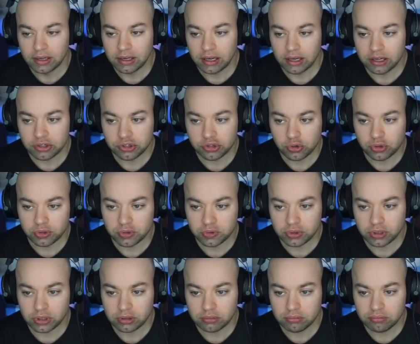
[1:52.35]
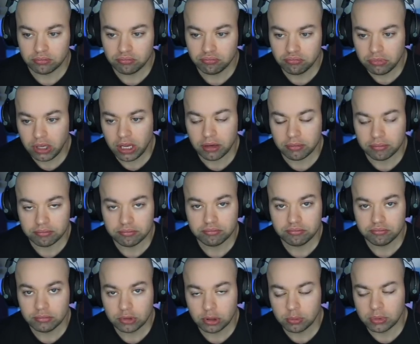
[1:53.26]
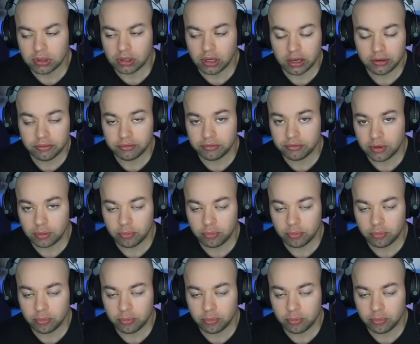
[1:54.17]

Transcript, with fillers: And George was like, Yeah, you can be alive.